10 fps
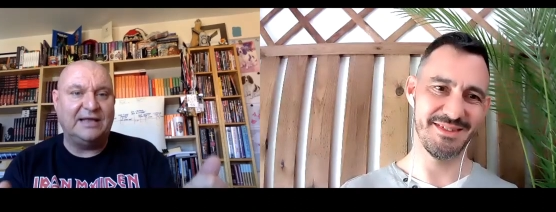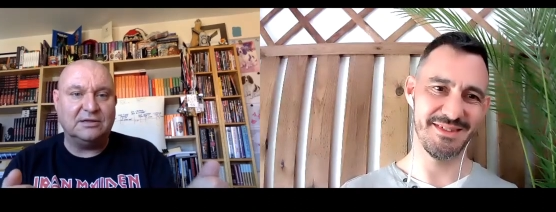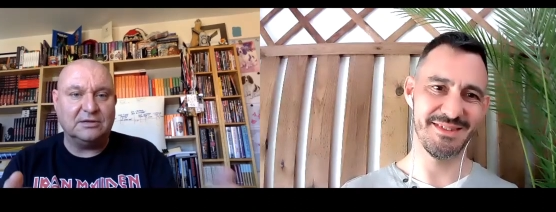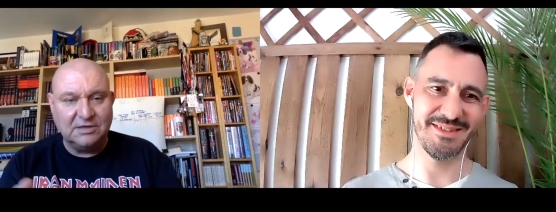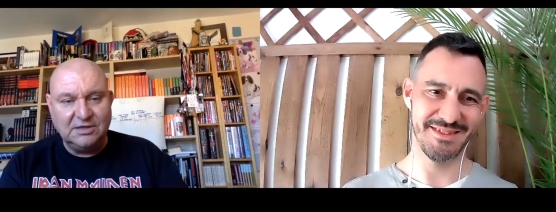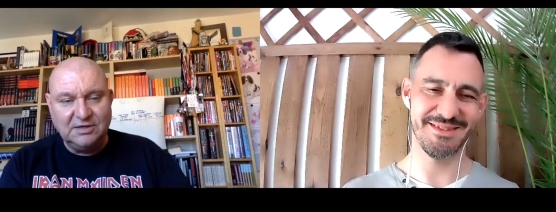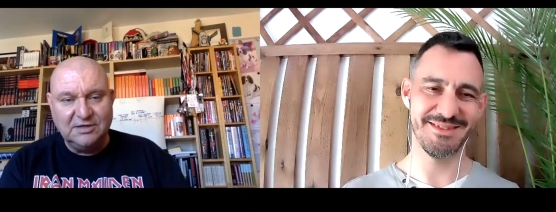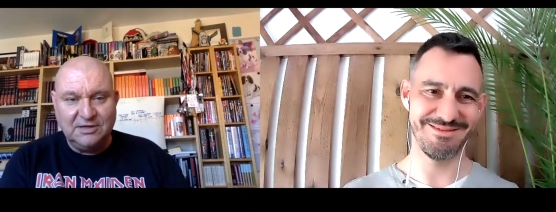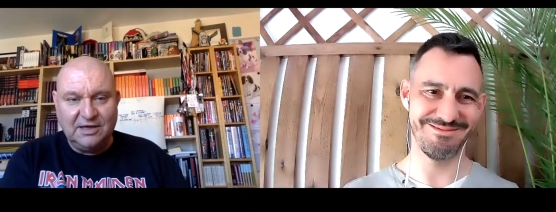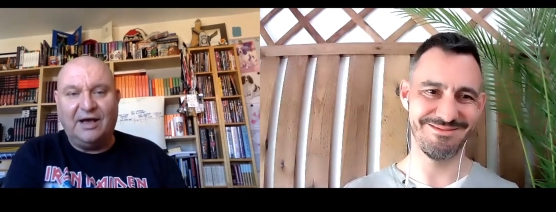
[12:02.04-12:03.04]
Speaker 1: Kindle
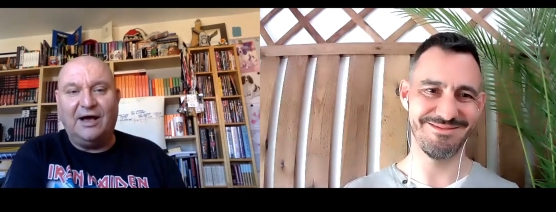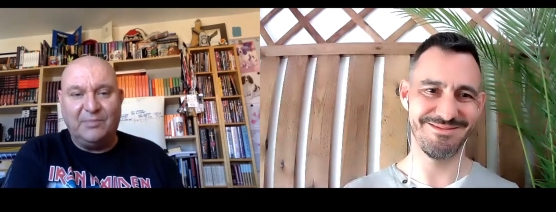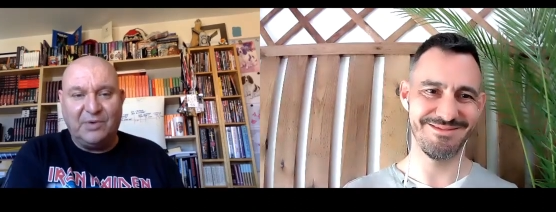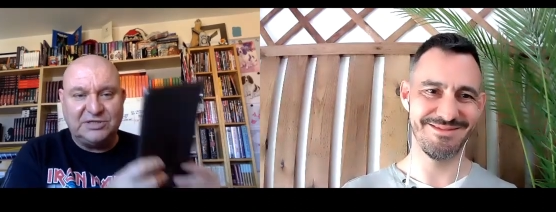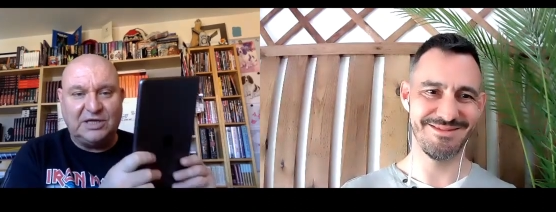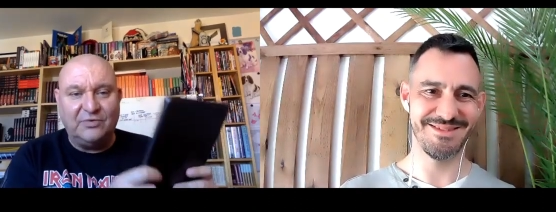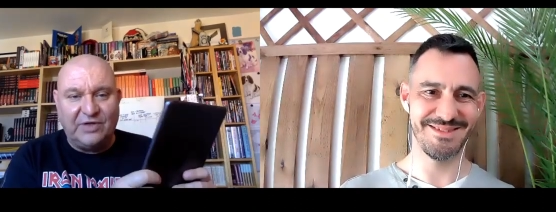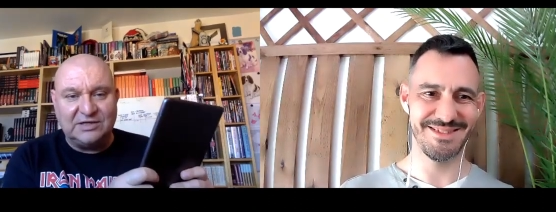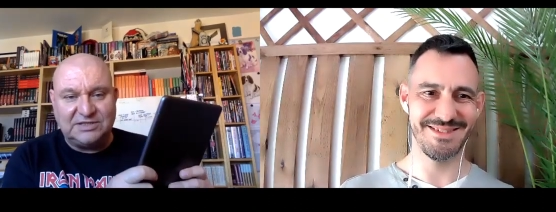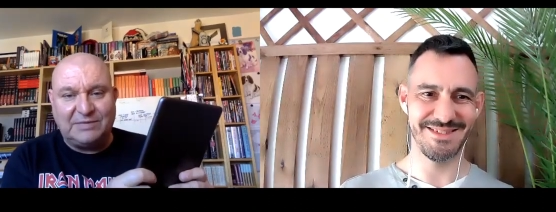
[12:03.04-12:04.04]
like because I know
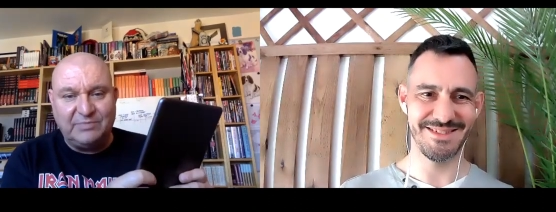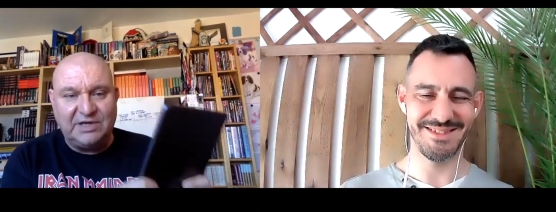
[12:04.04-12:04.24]
that'll send